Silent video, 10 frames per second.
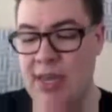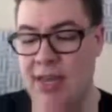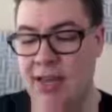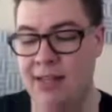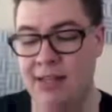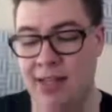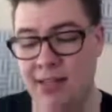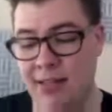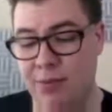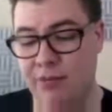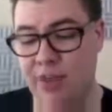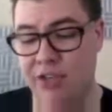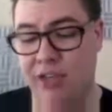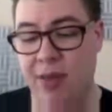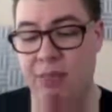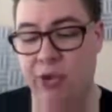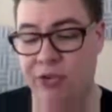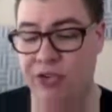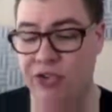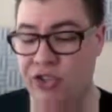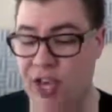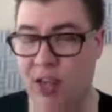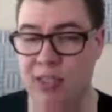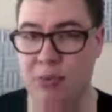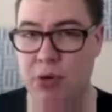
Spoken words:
it says instantly refreshing, a moisture gel as